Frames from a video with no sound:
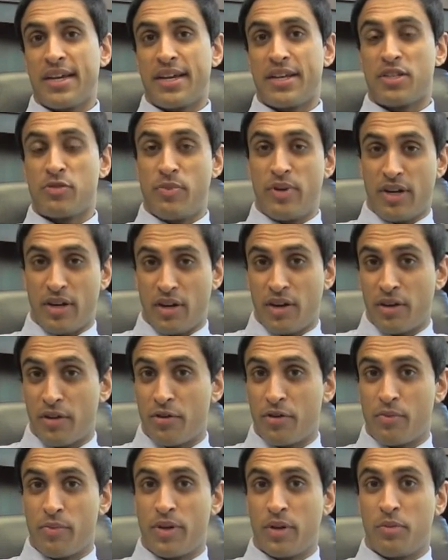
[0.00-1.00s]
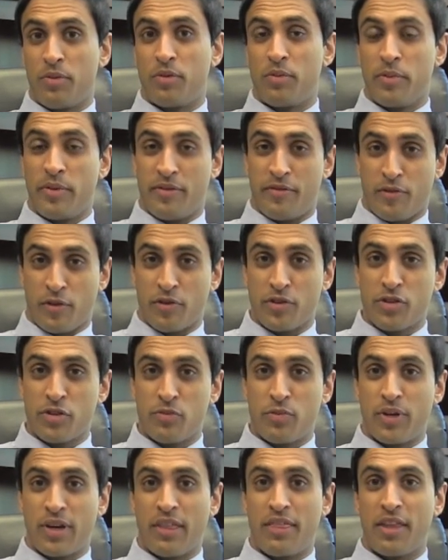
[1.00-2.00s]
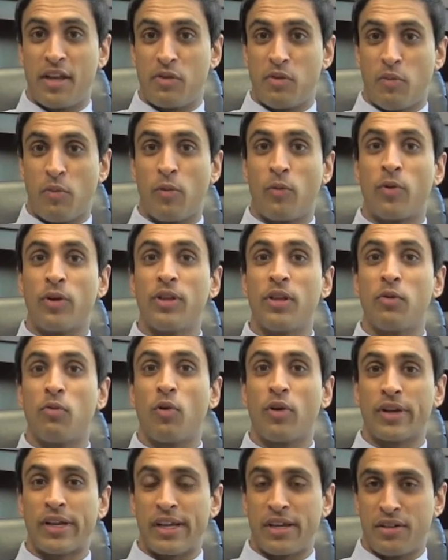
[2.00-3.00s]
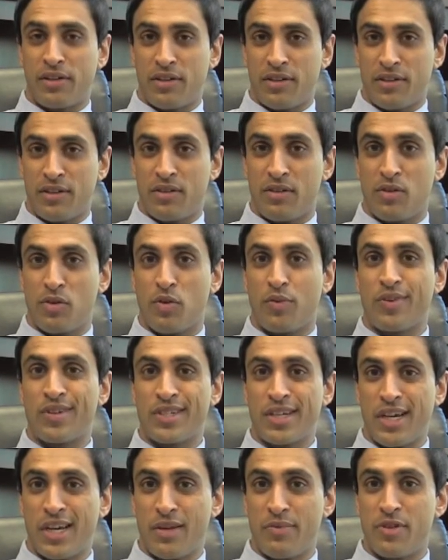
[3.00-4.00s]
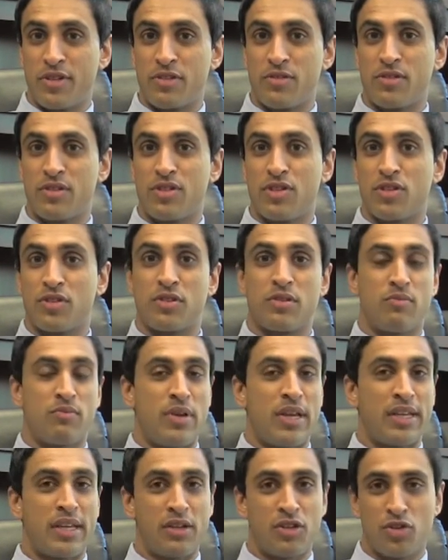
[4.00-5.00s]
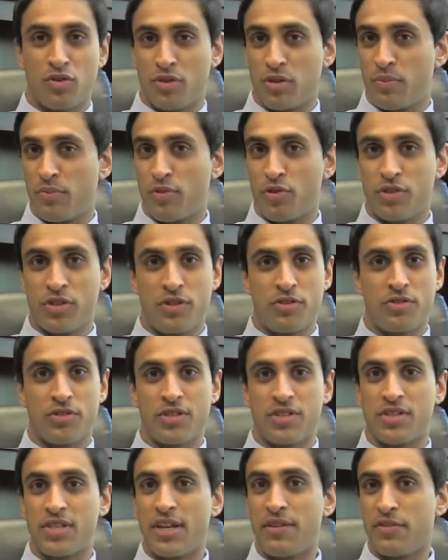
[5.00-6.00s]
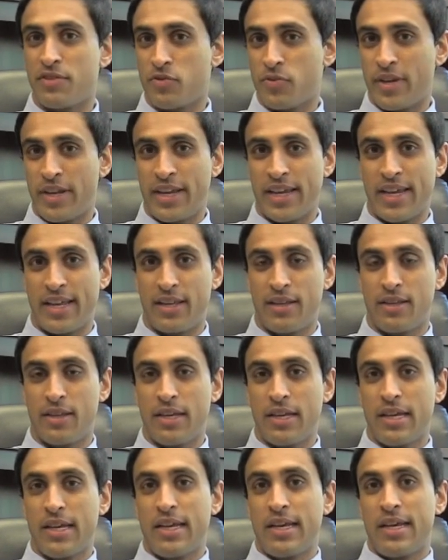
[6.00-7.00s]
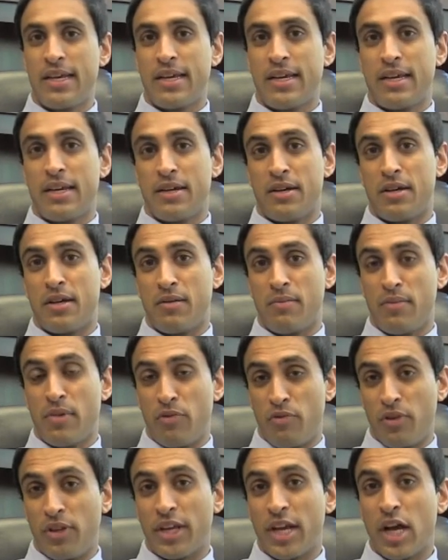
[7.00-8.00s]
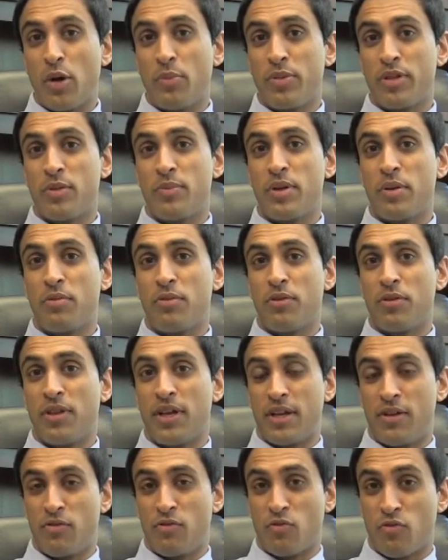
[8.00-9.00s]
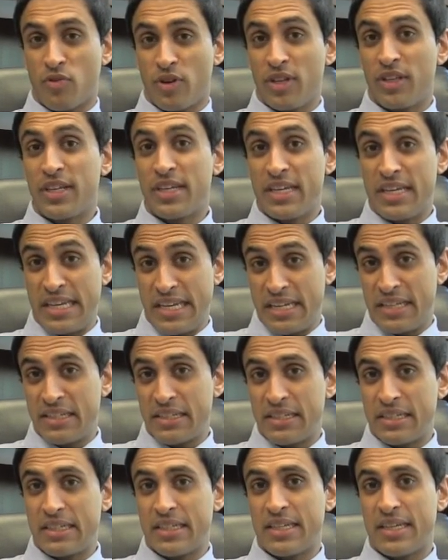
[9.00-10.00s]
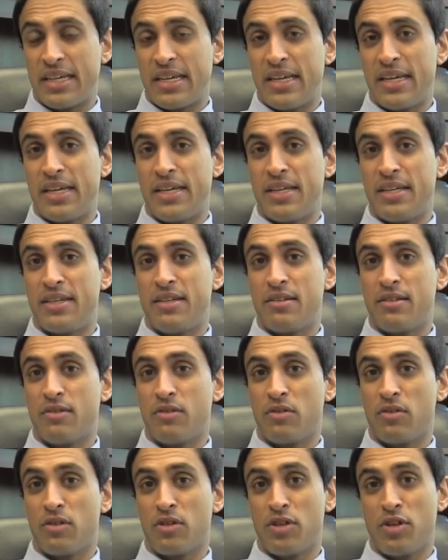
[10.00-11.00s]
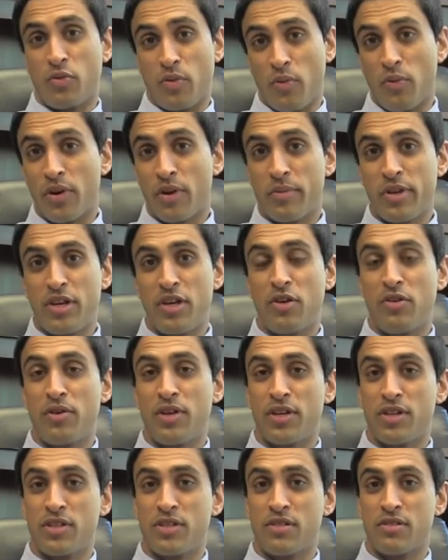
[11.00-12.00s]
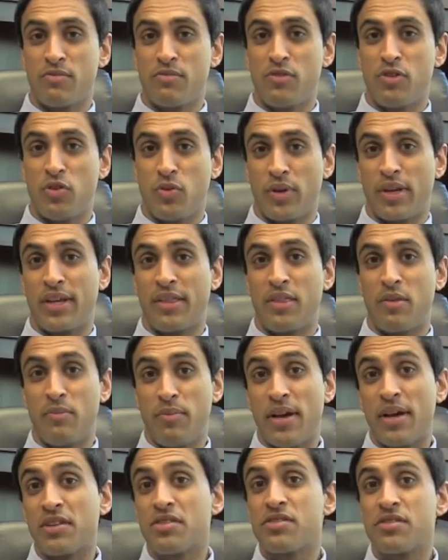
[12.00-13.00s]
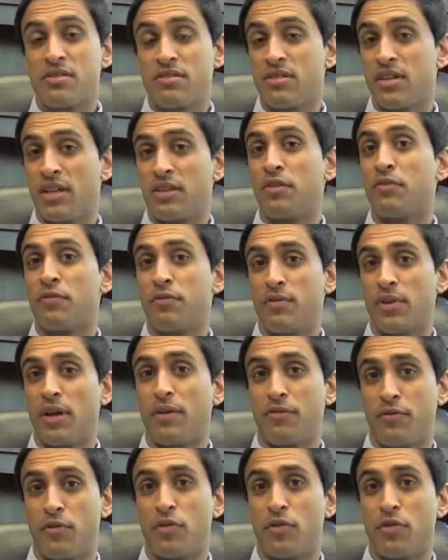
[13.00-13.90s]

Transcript: it's been an honor to be able to be first, but I think what we're really working on over time is just making sure the procedure is as safe as we can get it, um, really helping the people that really need it. And you know, we want to be known as doing it the best, not the not